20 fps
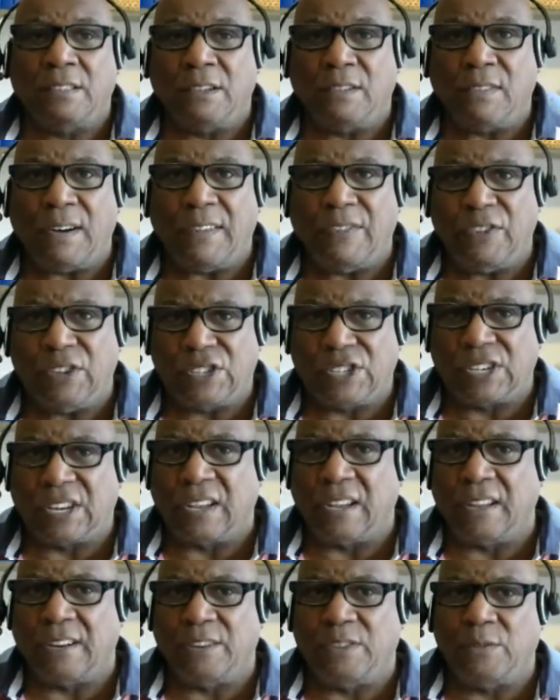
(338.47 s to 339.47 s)
the graphics
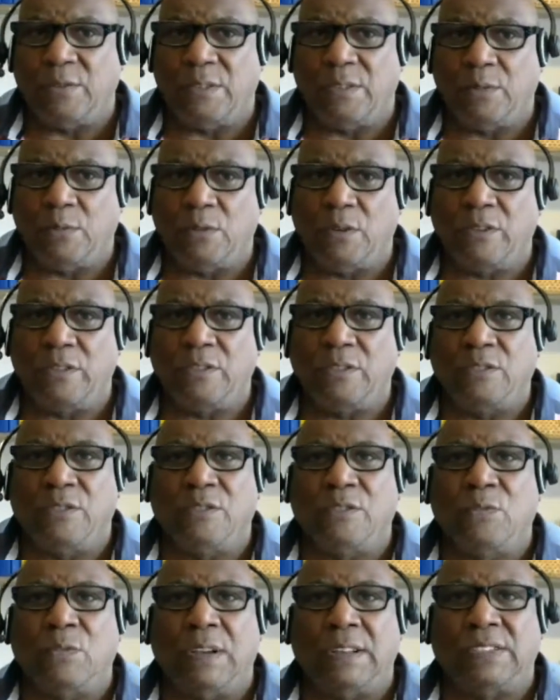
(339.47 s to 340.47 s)
card doing the work, you're
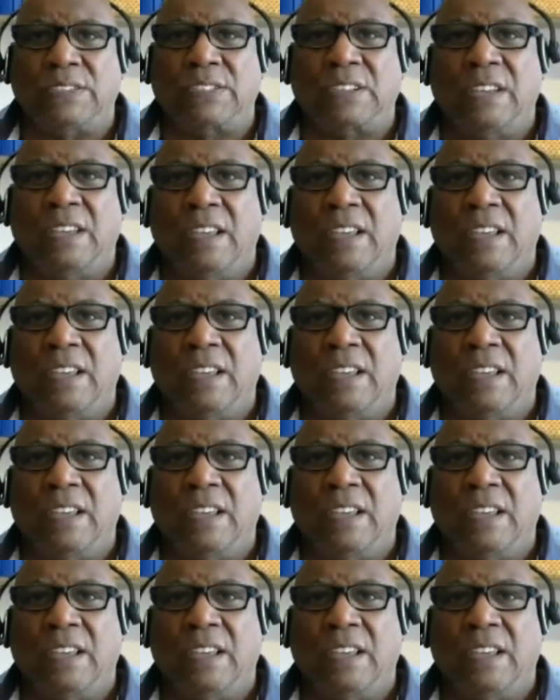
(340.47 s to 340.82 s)
going to ask